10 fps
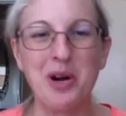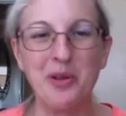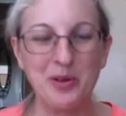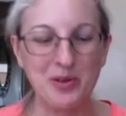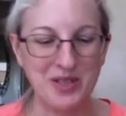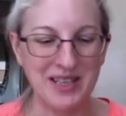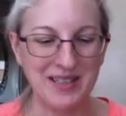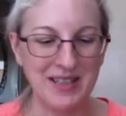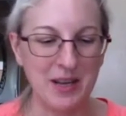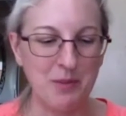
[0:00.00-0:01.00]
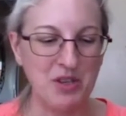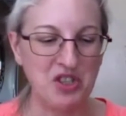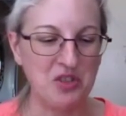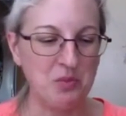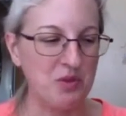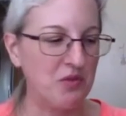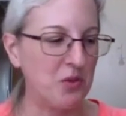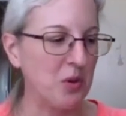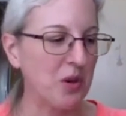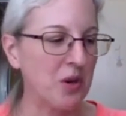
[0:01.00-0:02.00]
All those things that I mentioned
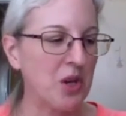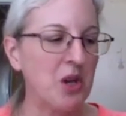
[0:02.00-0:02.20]
before